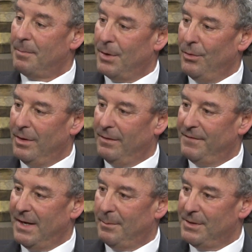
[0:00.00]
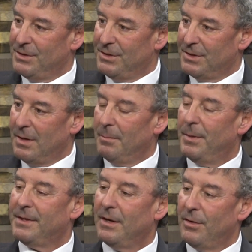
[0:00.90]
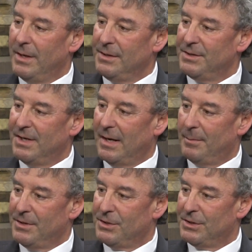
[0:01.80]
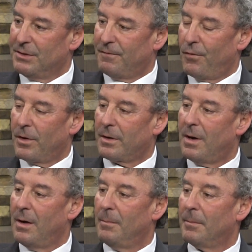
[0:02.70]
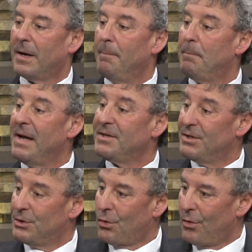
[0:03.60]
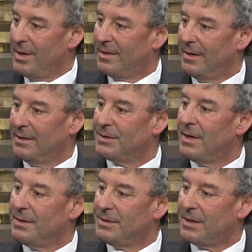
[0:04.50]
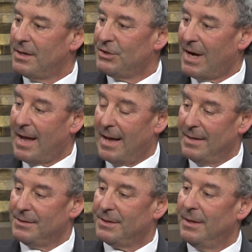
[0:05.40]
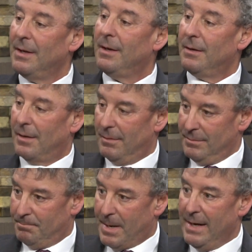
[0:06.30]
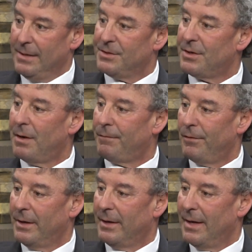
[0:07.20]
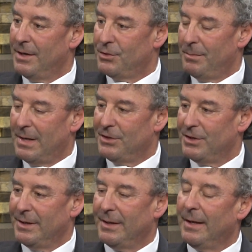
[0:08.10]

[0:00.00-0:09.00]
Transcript: punitive damages, but there is damages for compensatory things, such as pain and suffering, as you mentioned it.